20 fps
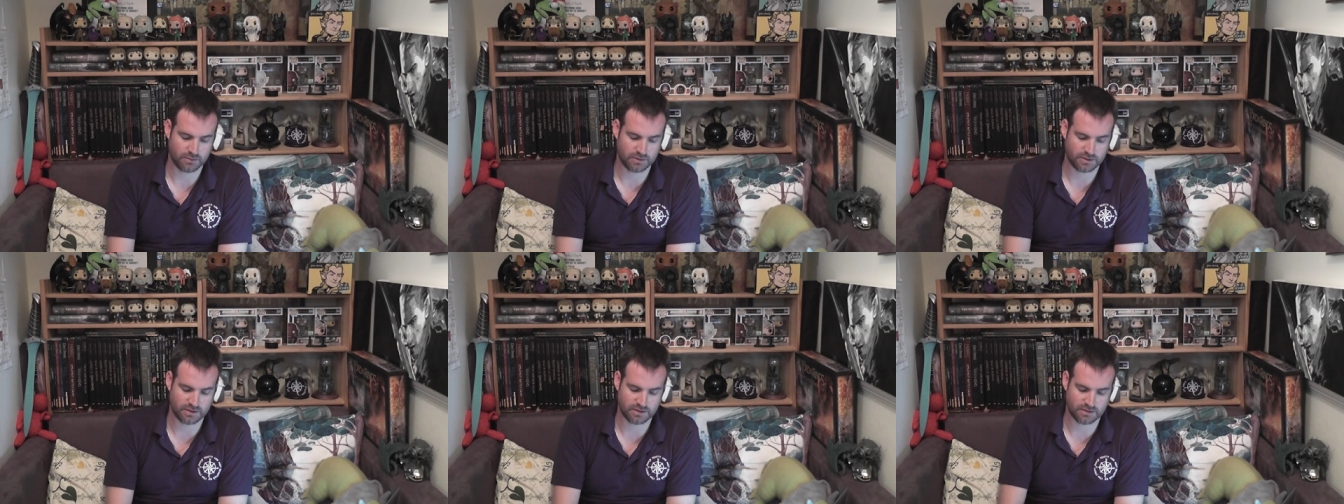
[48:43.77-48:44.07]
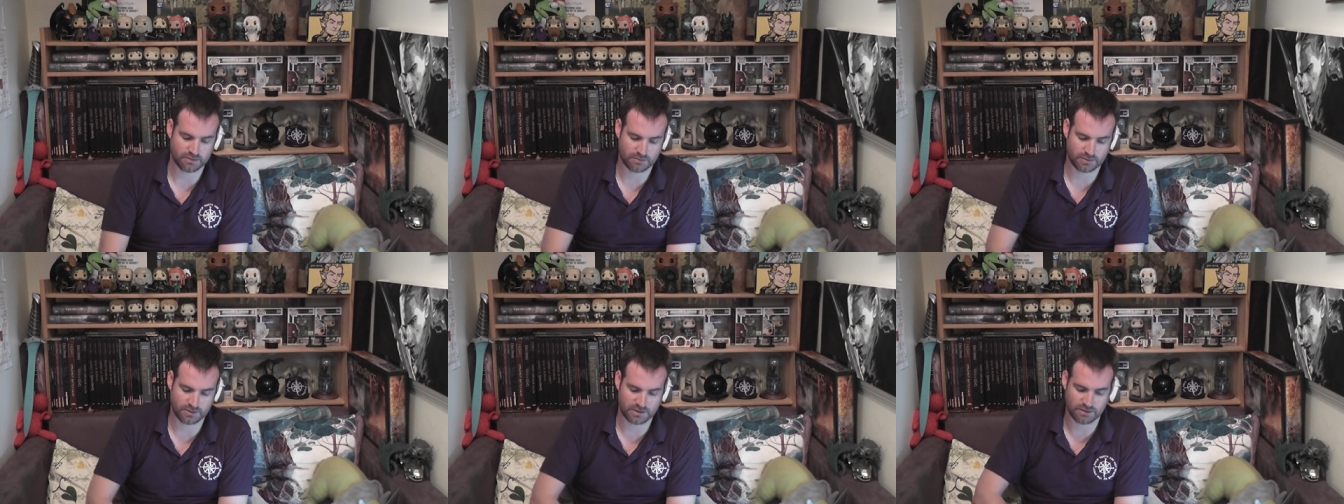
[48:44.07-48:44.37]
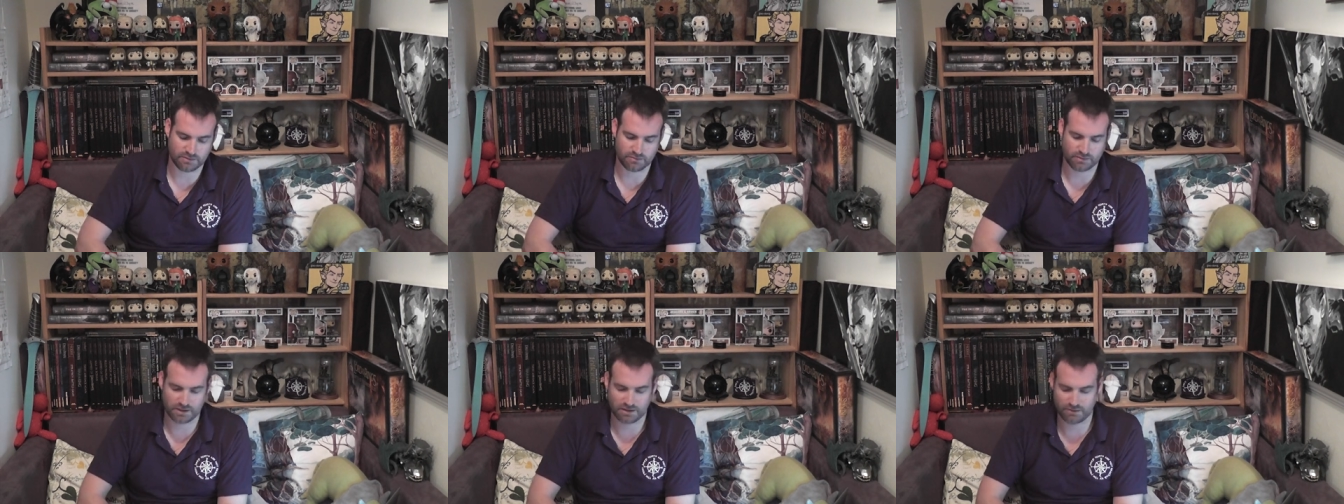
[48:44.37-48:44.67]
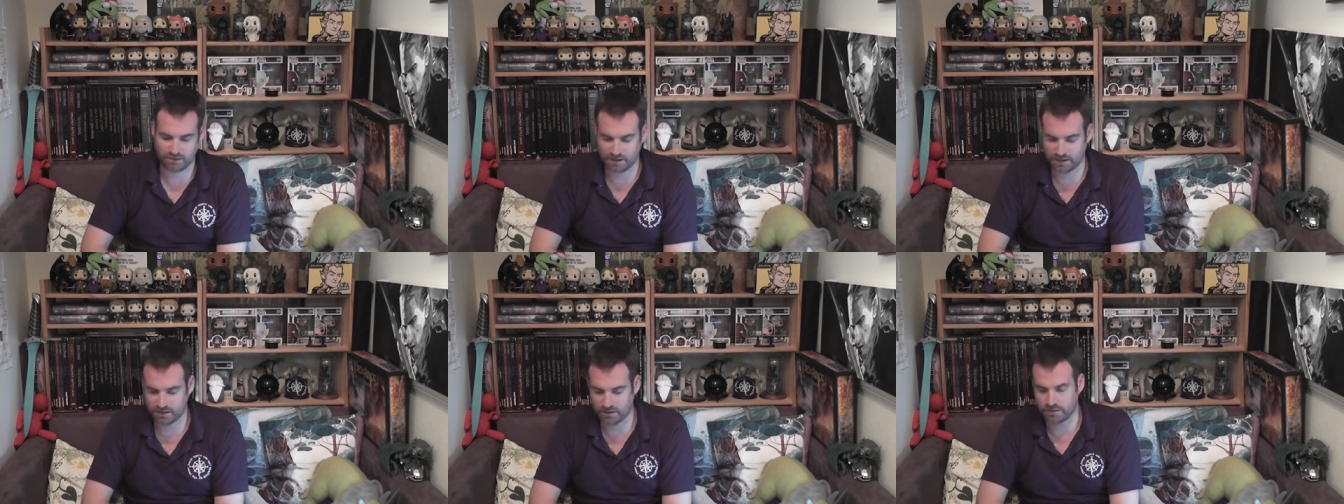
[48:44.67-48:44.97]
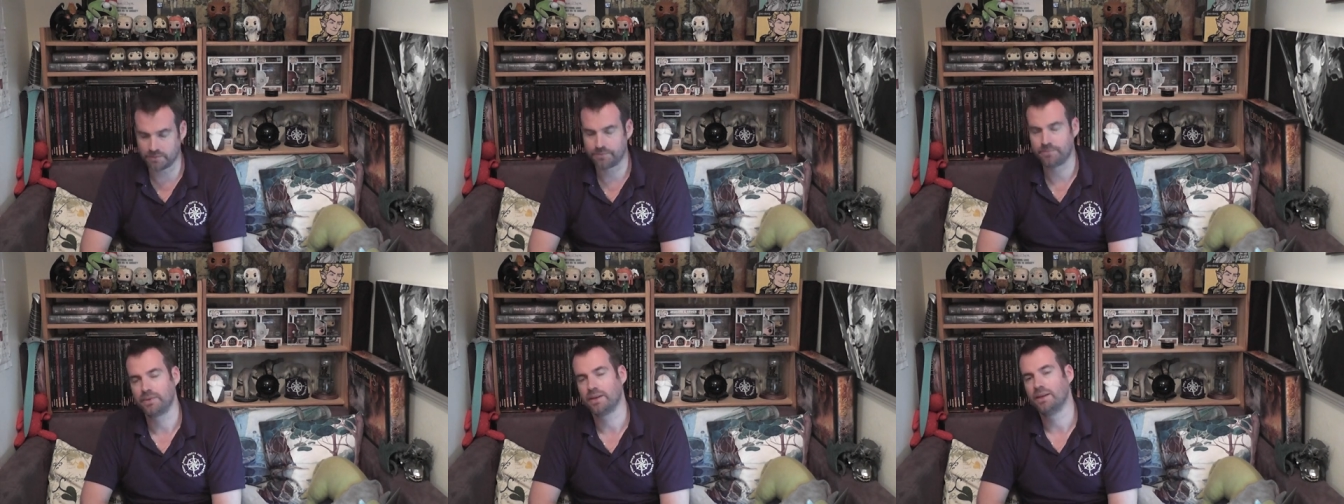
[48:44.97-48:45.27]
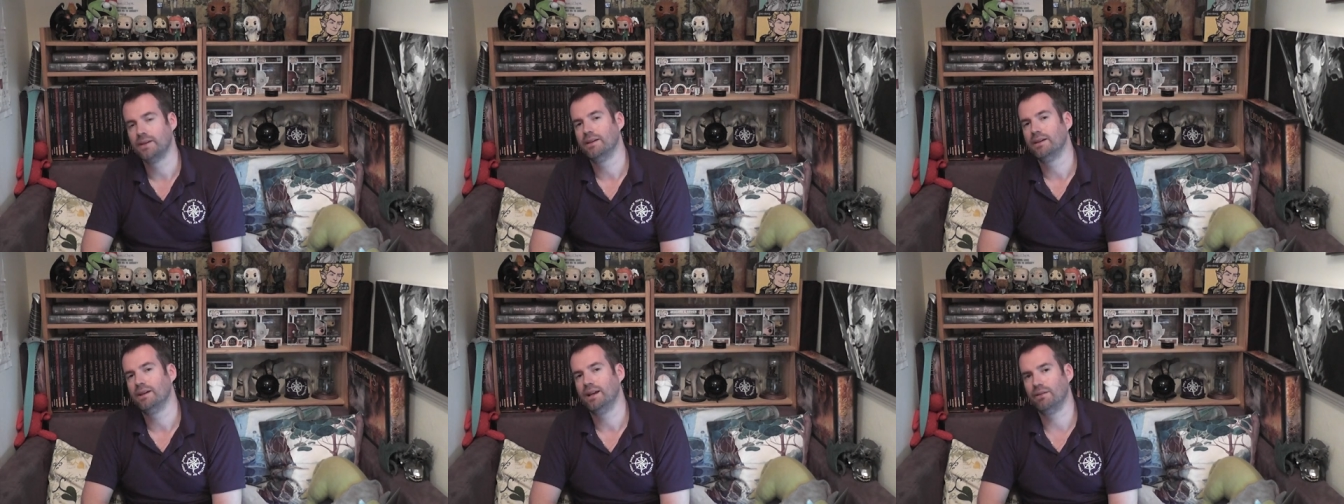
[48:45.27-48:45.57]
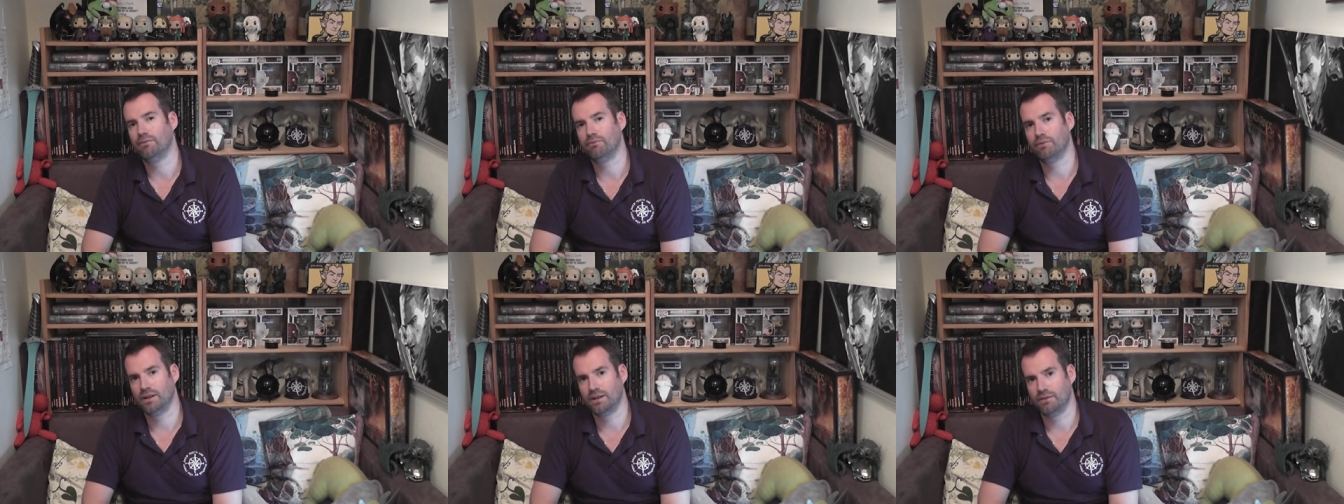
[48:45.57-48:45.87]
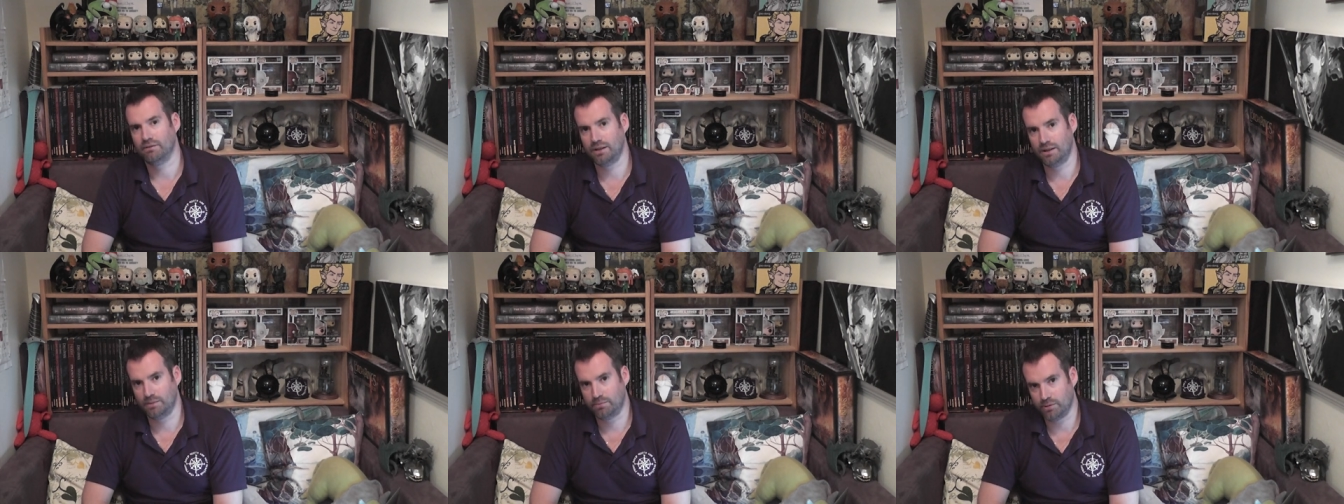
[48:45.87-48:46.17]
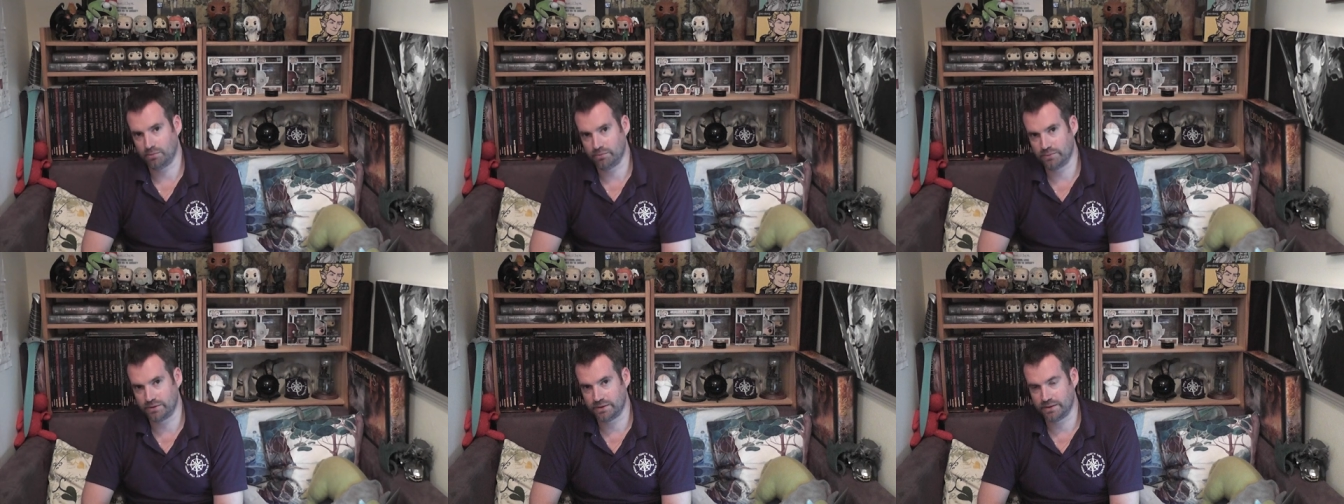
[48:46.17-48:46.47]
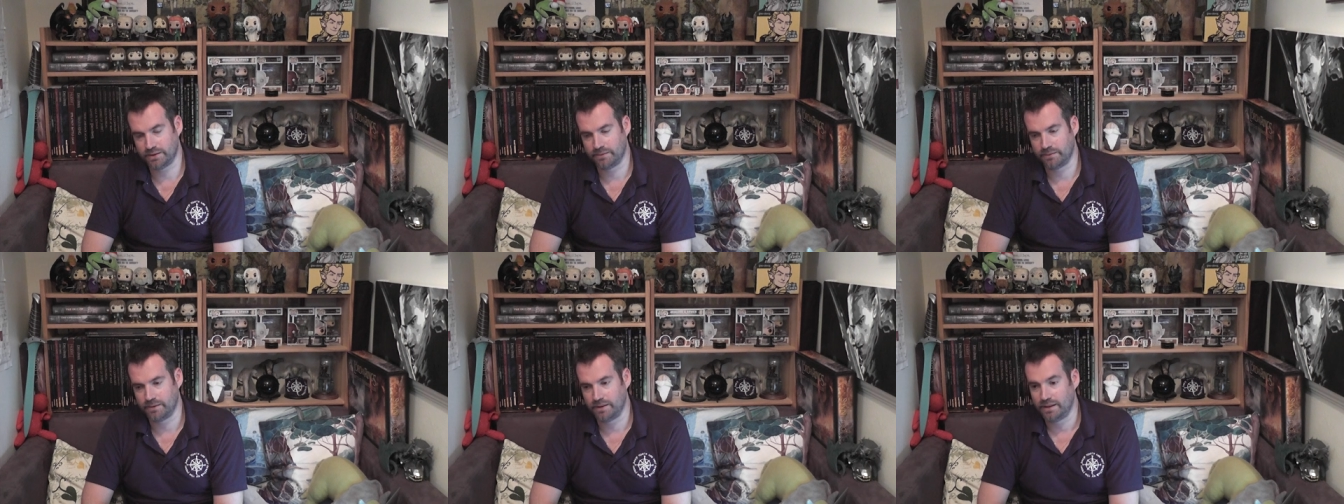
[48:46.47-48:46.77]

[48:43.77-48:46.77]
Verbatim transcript: which is which is really really good and really really promising.